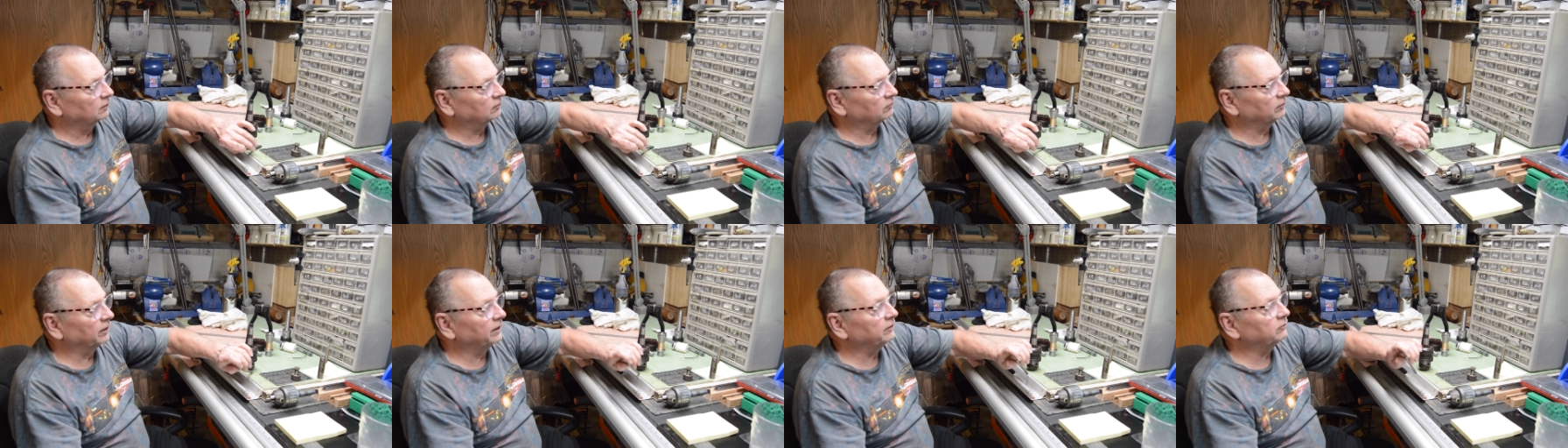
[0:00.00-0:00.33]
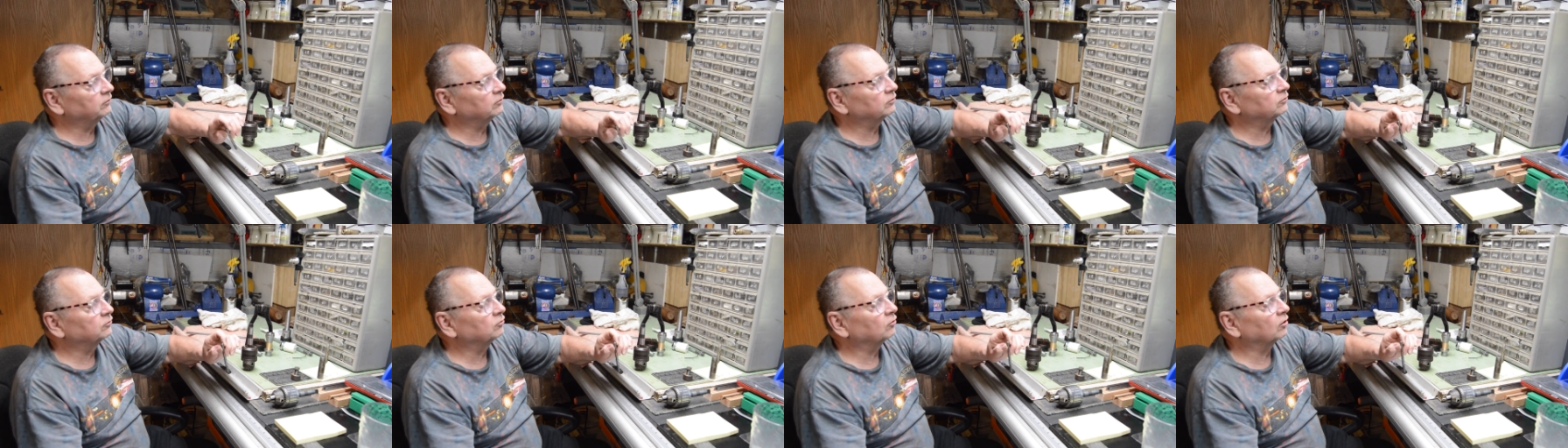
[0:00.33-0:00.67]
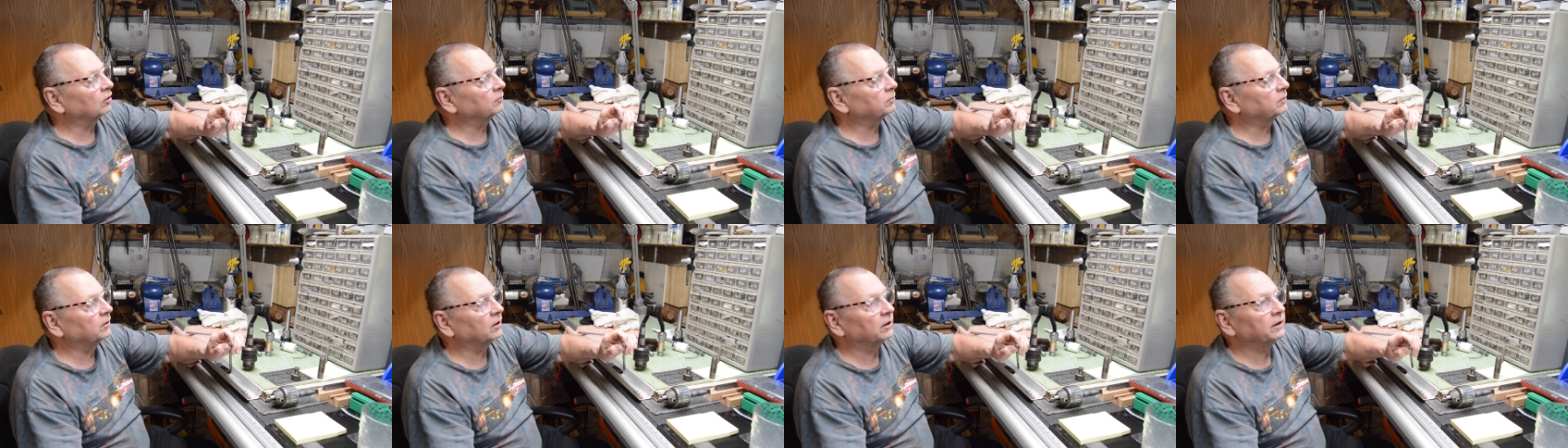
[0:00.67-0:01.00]
razor
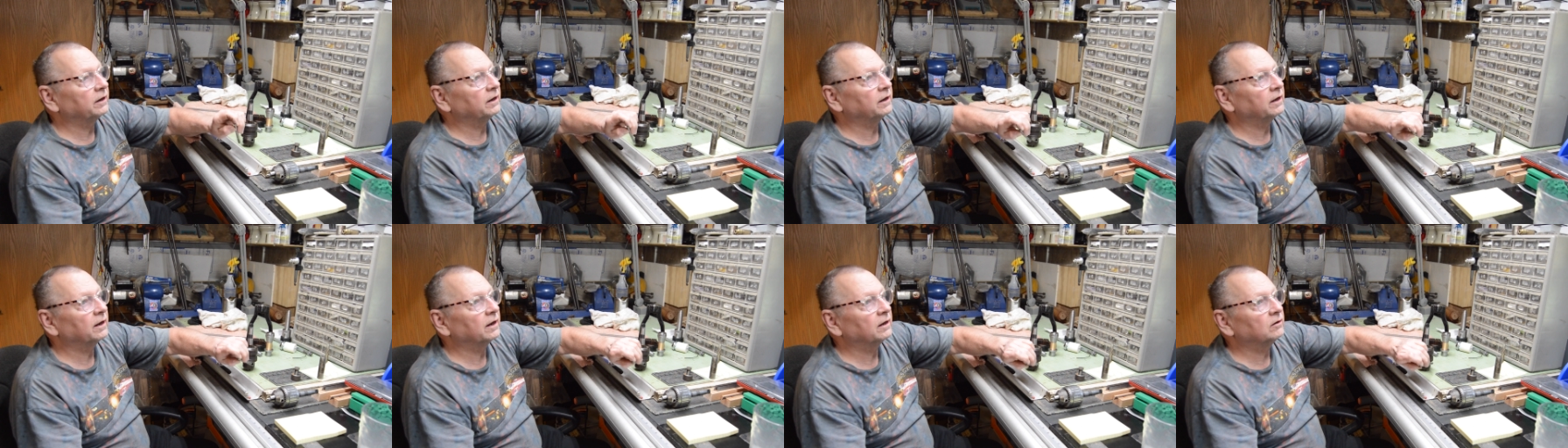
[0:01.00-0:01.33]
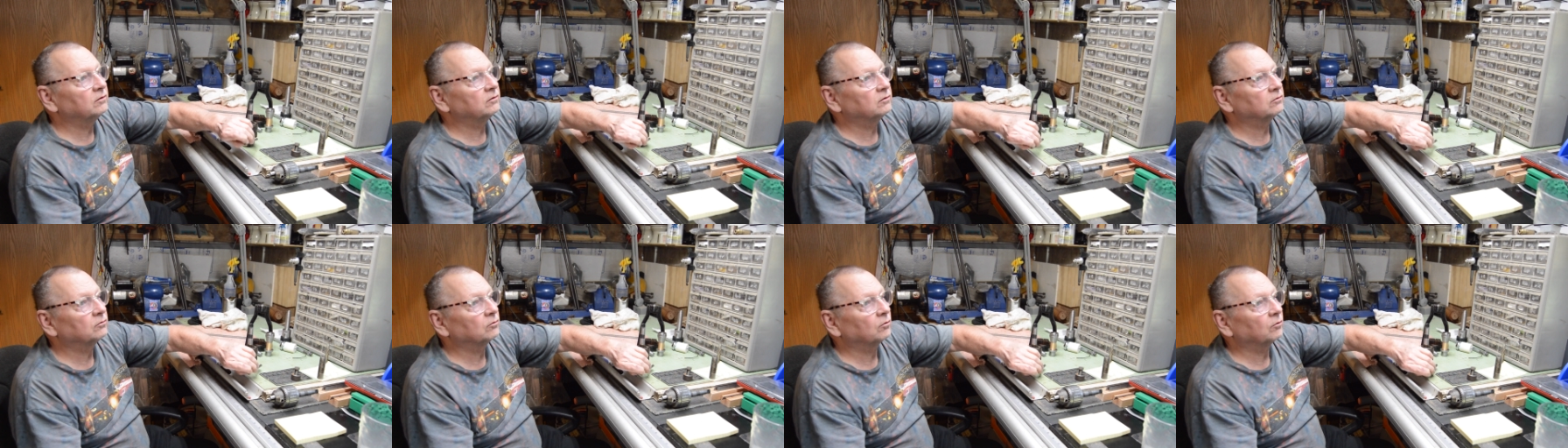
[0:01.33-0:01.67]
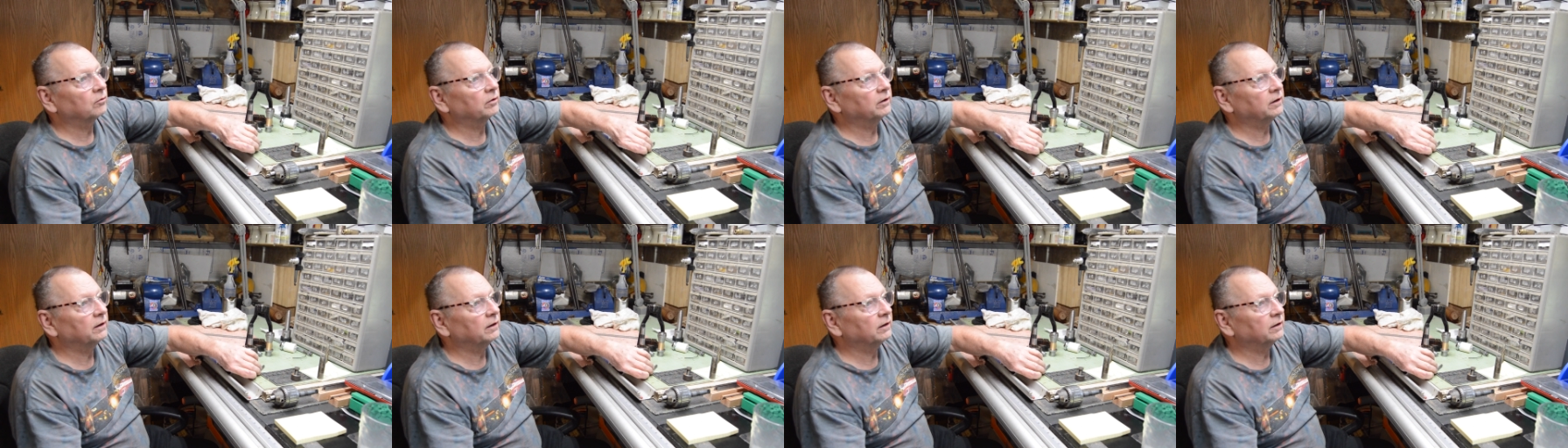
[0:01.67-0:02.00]
sharp cutting edges on it.